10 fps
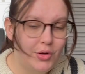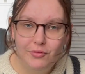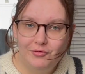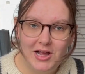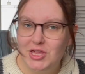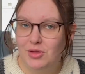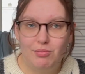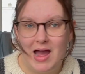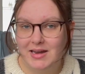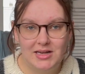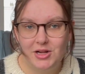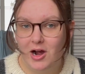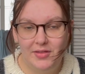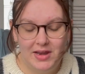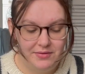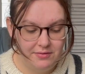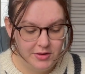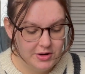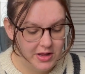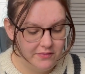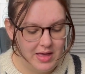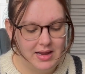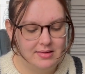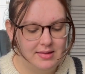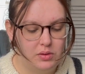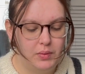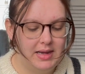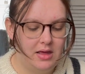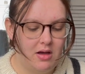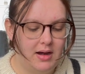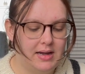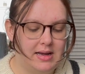French branded yarn that I've never heard of, and it's the Tweedy yarn.